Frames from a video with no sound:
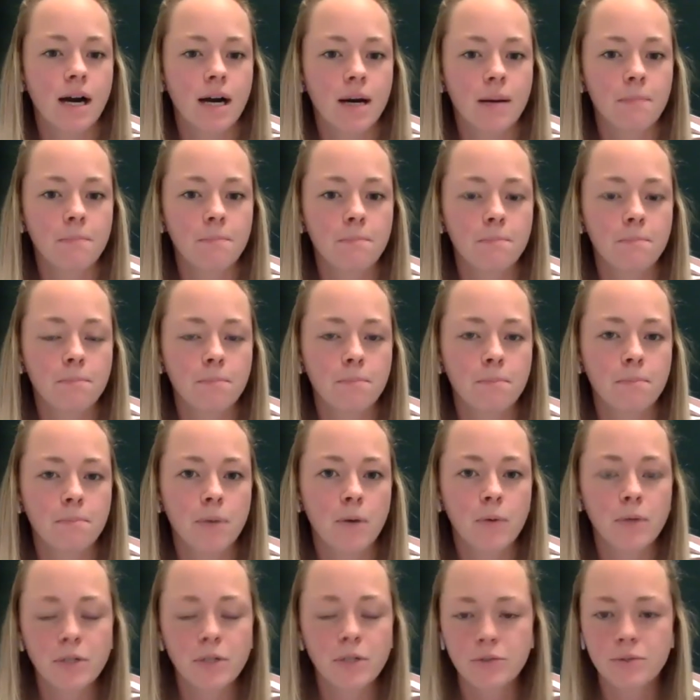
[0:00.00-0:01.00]

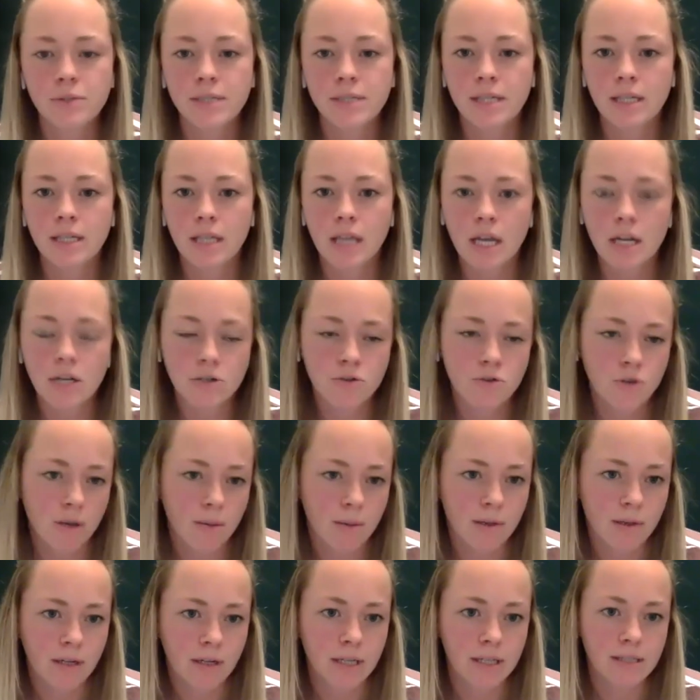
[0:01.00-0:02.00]
but we do see a lot of
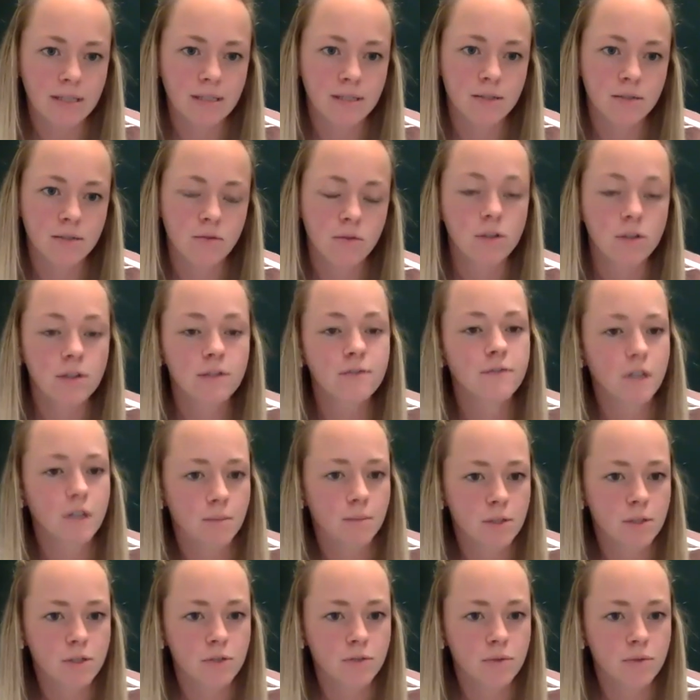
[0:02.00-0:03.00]
strawberries, or
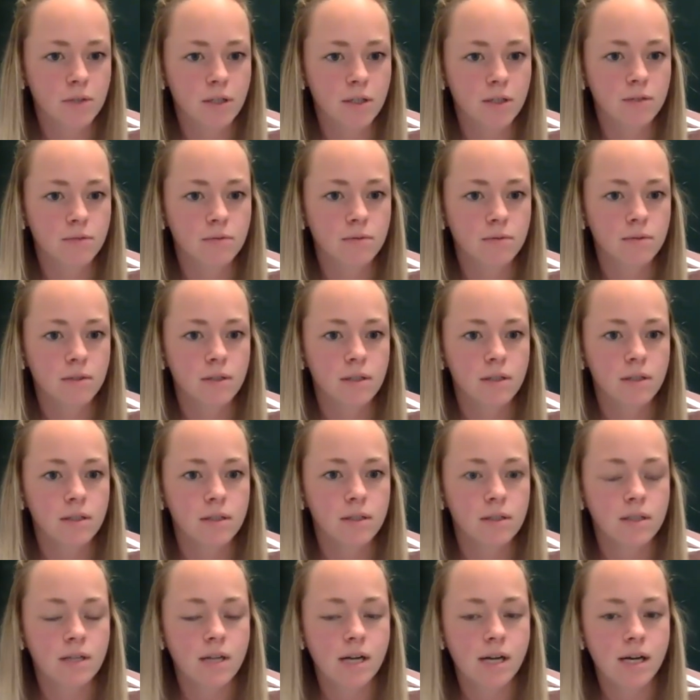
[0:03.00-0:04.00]
farmers grow
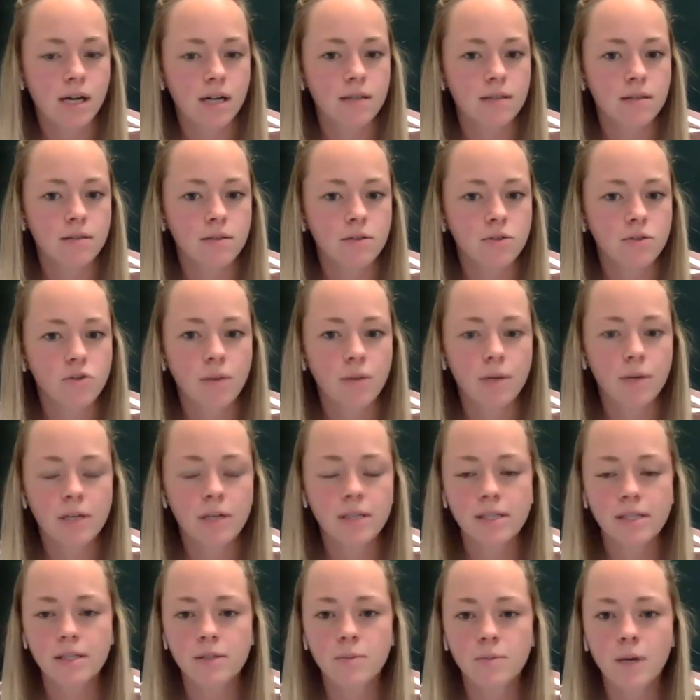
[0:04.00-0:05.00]

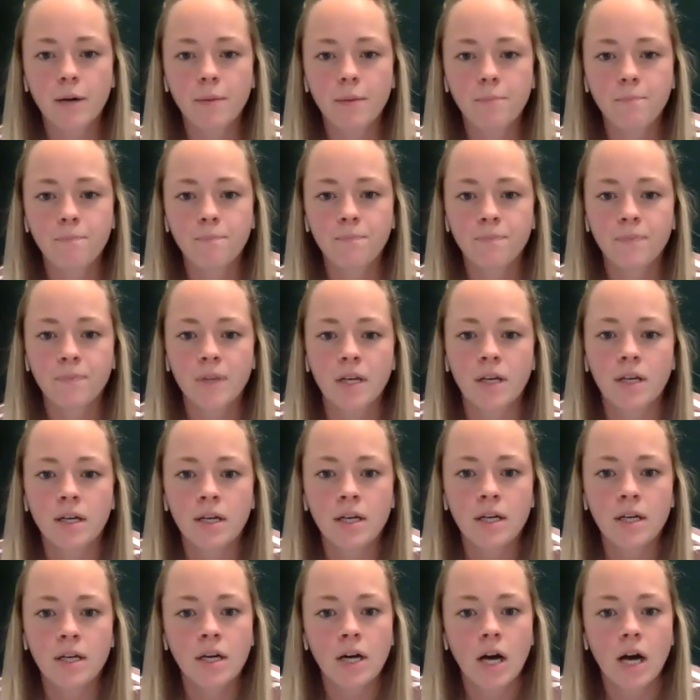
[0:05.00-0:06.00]
strawberries as well.
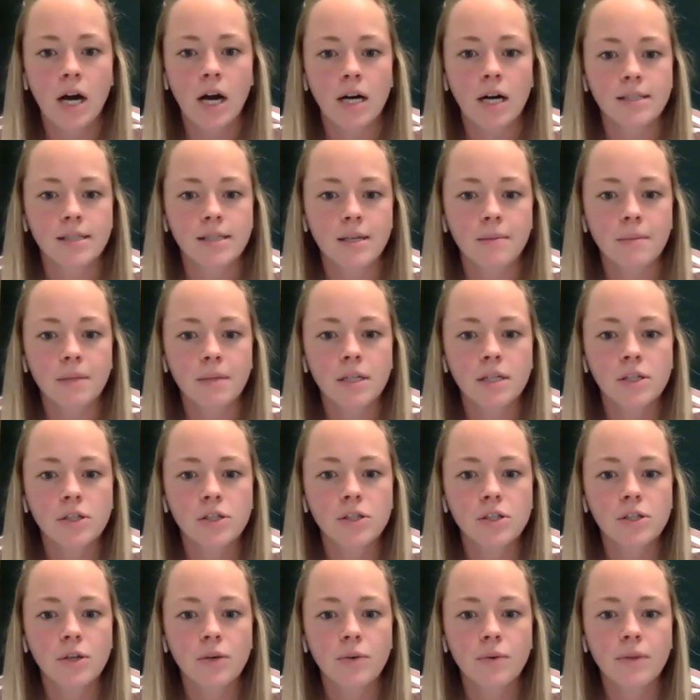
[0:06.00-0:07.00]
Awesome.
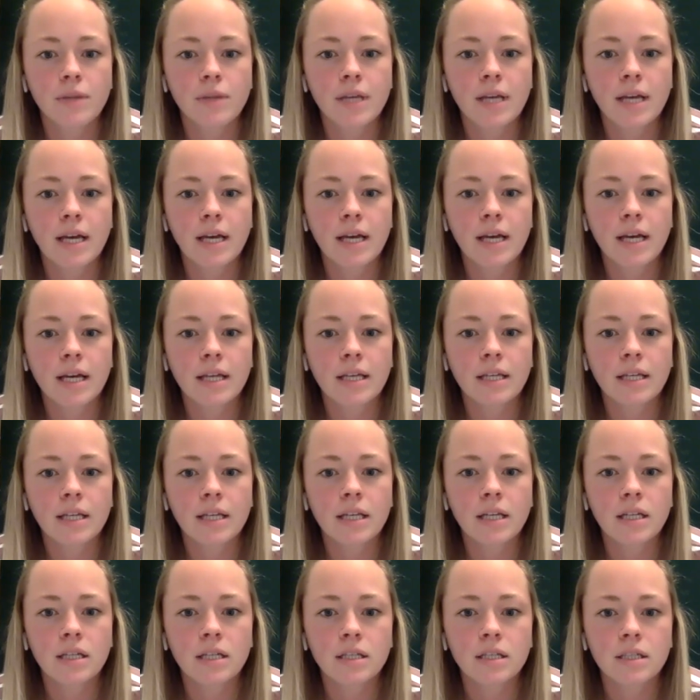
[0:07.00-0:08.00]
So then
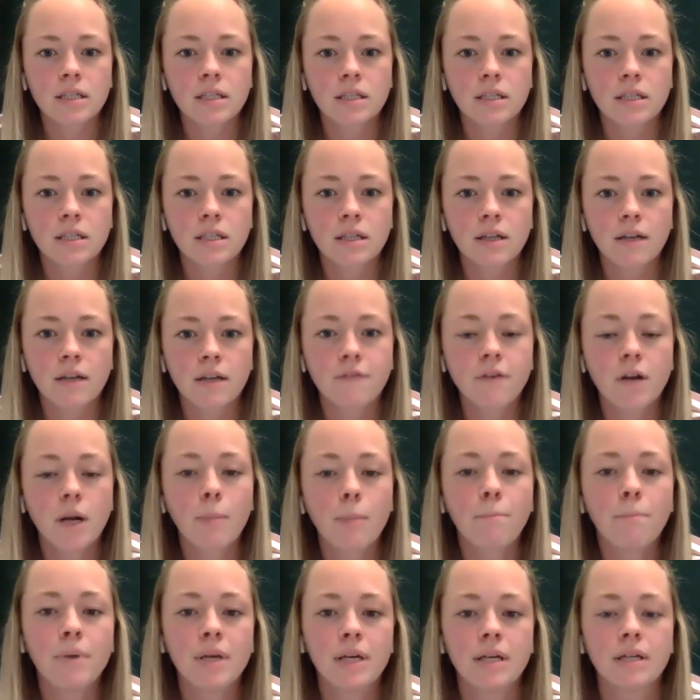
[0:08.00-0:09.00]

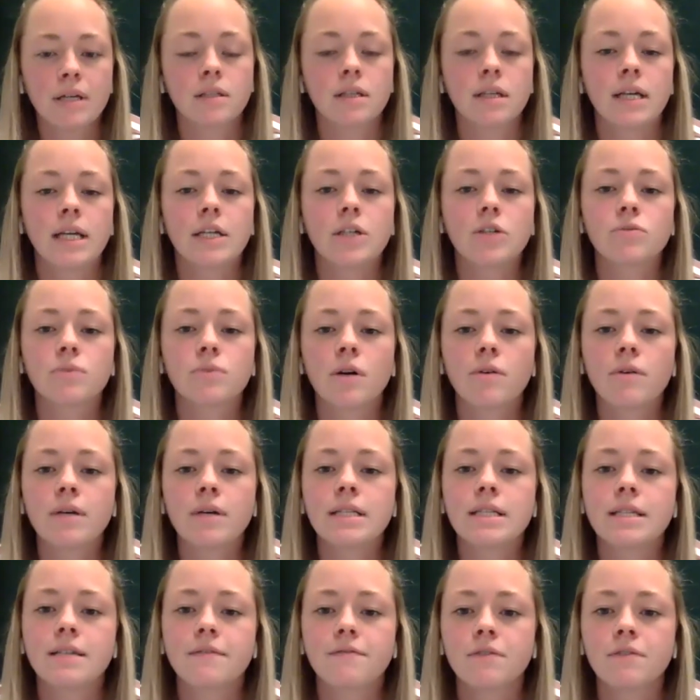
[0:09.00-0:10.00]
from Bill, in
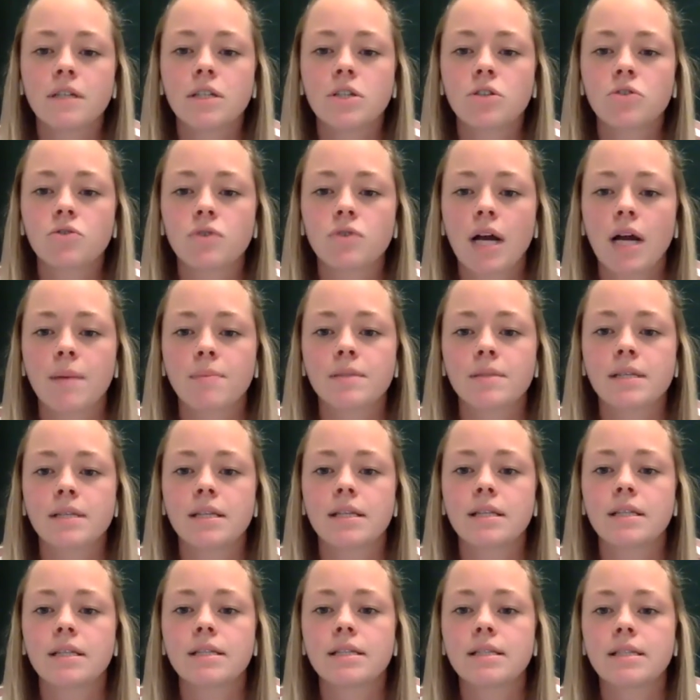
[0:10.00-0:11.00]
growing different crops
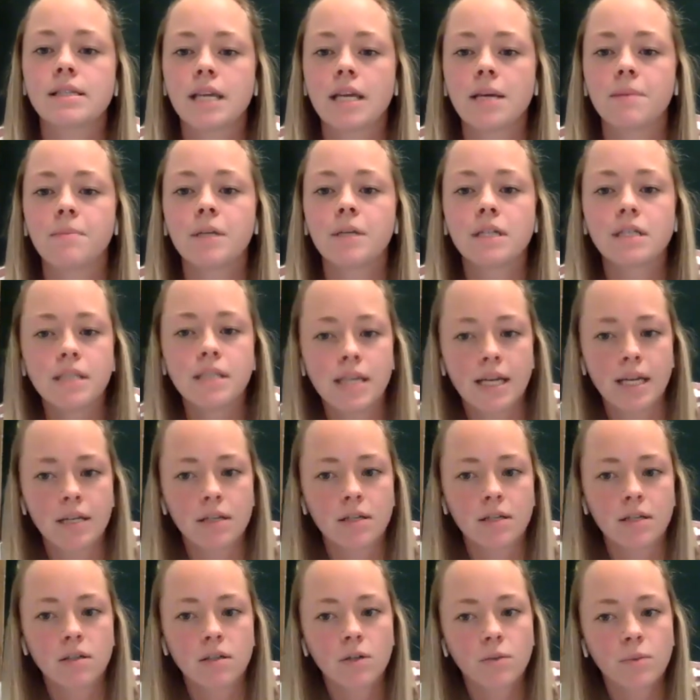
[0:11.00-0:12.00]
in the same
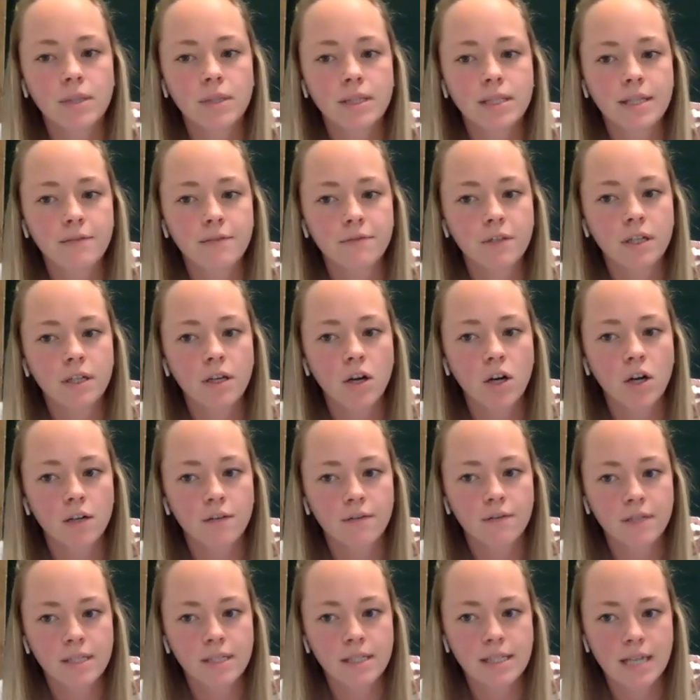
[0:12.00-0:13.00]
container or with different
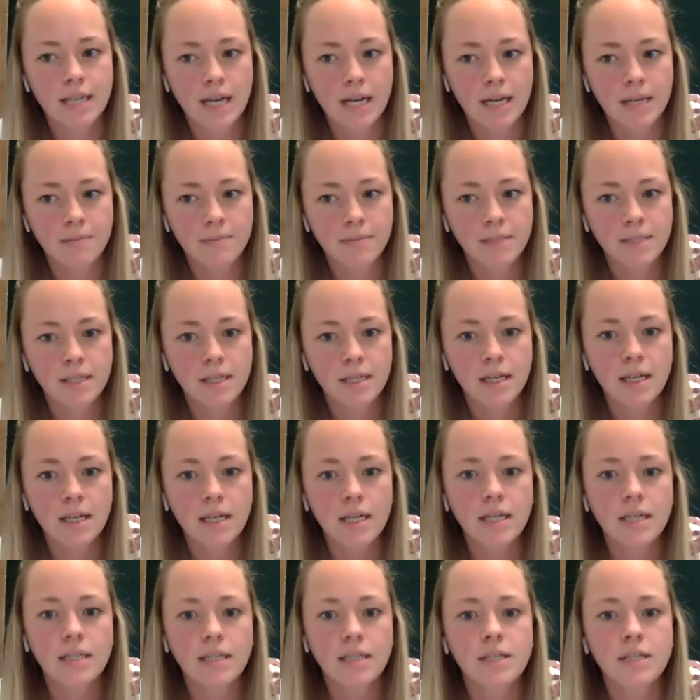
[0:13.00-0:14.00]
harvest times,
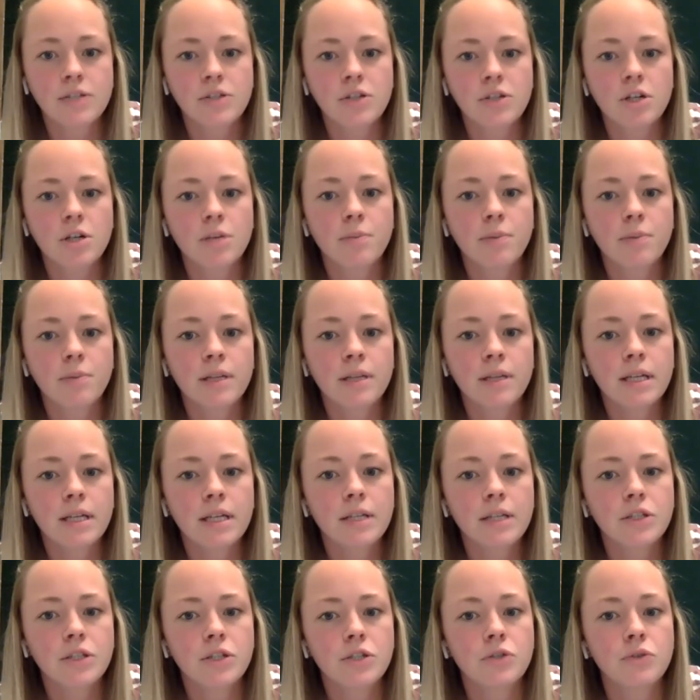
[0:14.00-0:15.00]
does your
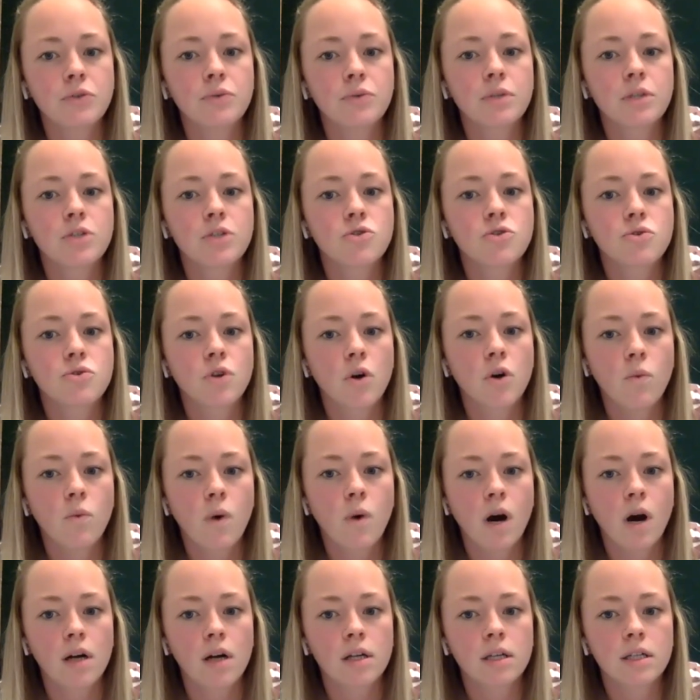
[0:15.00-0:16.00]
ability to control
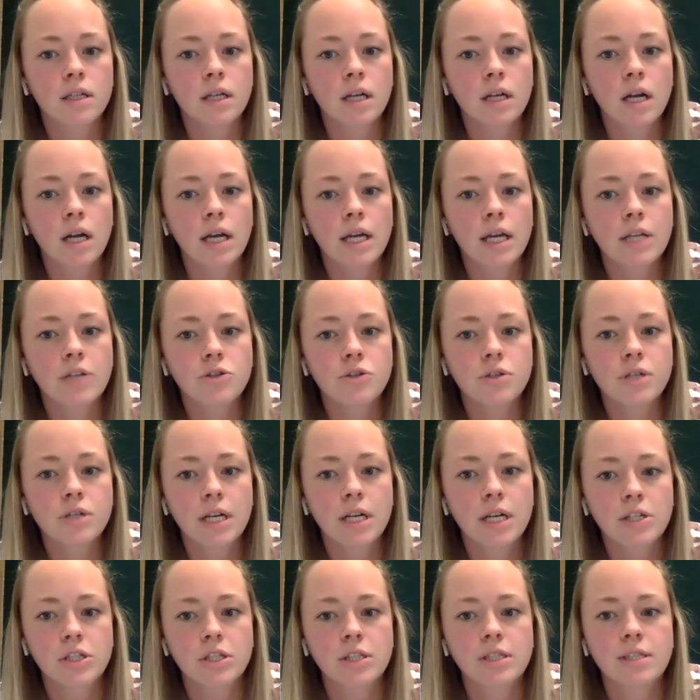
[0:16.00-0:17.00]
water
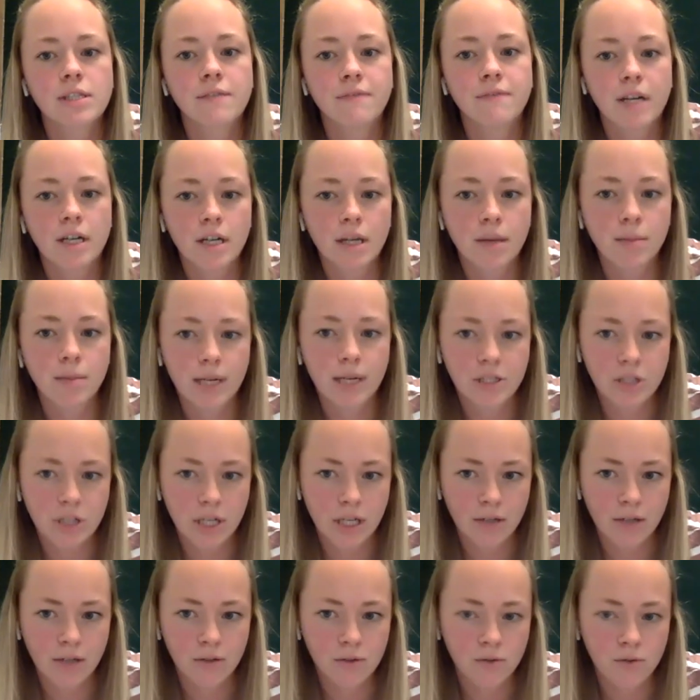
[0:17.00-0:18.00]
introductions vary by
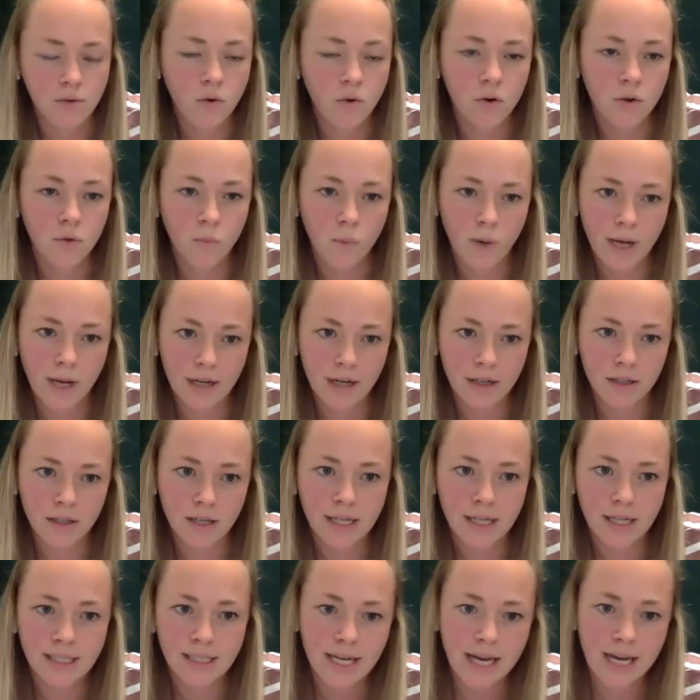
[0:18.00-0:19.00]
channels, or where
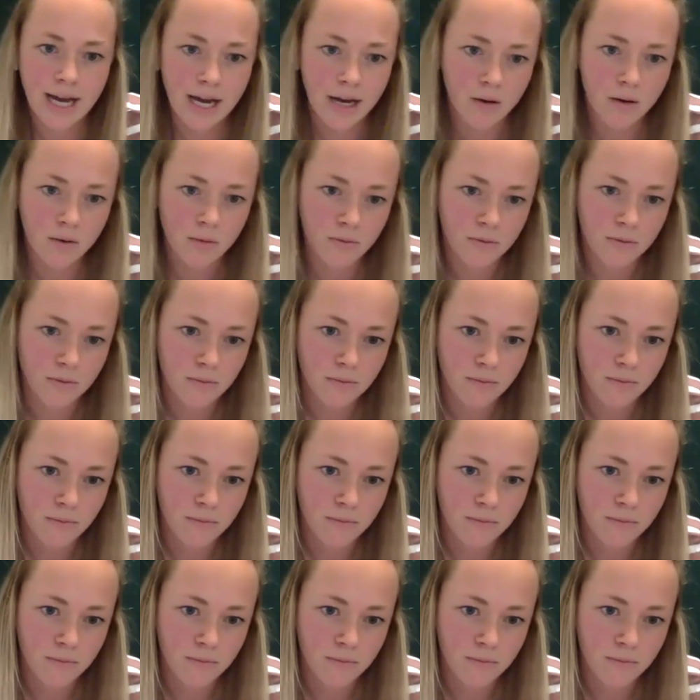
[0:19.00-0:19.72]
and how?